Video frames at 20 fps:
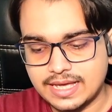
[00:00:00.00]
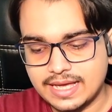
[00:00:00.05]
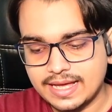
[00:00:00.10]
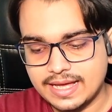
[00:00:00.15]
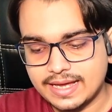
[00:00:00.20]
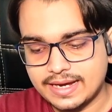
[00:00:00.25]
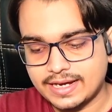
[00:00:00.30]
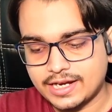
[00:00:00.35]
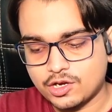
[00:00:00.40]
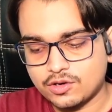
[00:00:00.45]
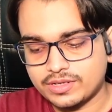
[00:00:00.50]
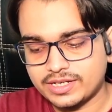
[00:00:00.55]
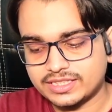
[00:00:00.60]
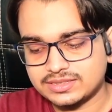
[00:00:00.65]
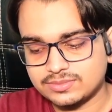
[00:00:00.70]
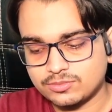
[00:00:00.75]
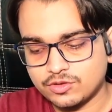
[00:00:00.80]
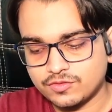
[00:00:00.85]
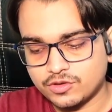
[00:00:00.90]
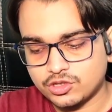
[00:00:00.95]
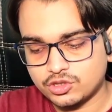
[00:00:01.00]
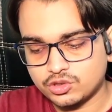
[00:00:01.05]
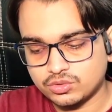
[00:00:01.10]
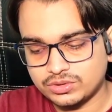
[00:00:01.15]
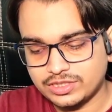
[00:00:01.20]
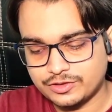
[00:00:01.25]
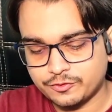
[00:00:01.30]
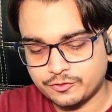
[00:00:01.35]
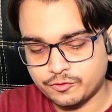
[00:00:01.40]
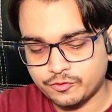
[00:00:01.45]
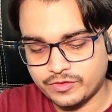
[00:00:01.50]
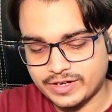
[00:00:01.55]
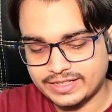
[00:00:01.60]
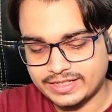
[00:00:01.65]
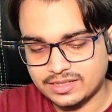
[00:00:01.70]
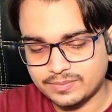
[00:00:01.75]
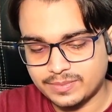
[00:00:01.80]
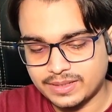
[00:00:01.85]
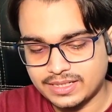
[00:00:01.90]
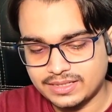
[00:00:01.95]
And now let's move on to the
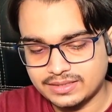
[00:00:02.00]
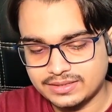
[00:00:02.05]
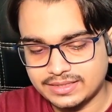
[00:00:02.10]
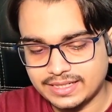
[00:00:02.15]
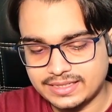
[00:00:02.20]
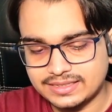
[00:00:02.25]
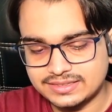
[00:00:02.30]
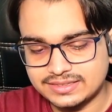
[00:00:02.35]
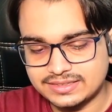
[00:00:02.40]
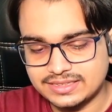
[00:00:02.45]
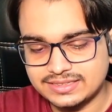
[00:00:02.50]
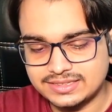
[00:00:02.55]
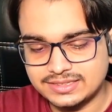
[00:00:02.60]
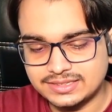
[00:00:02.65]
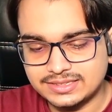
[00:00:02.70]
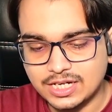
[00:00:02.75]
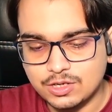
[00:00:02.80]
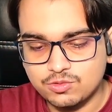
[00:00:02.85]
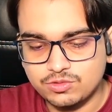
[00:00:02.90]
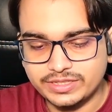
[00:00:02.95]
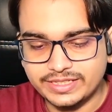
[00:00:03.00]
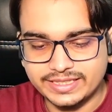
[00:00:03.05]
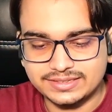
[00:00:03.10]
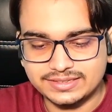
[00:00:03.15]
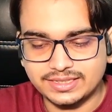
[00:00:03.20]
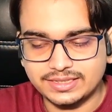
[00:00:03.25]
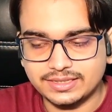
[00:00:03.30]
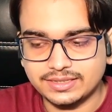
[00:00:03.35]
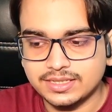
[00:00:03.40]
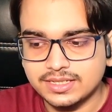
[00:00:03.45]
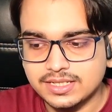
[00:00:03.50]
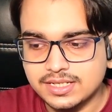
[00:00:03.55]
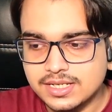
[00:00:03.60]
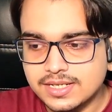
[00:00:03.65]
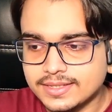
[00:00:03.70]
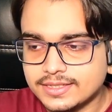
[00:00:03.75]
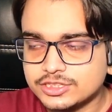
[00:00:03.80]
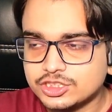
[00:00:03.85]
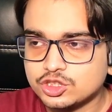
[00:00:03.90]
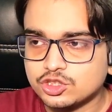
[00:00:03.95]
final part, that is the sound testing.
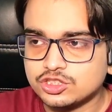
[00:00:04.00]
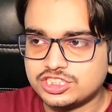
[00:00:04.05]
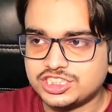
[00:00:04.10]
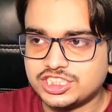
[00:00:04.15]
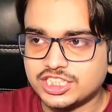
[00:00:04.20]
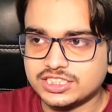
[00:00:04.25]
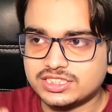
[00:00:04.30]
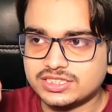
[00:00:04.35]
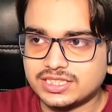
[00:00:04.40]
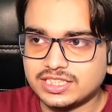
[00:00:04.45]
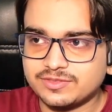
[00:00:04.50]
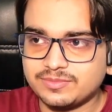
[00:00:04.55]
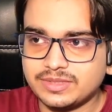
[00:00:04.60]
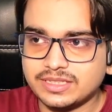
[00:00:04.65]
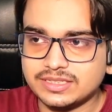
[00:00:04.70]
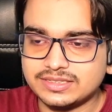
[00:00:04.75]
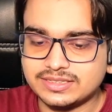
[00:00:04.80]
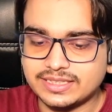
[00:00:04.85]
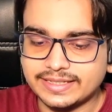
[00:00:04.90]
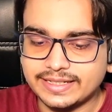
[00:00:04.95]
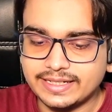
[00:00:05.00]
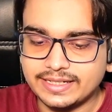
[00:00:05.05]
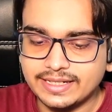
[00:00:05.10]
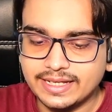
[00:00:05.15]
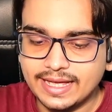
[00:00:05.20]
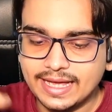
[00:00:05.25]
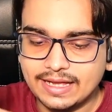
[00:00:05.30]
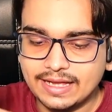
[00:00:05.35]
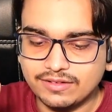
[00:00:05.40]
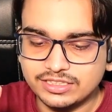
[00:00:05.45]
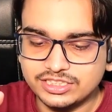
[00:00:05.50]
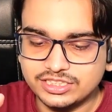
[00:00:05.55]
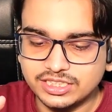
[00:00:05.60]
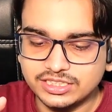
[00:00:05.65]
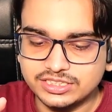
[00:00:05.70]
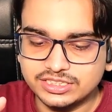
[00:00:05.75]
So just give me a second. I'll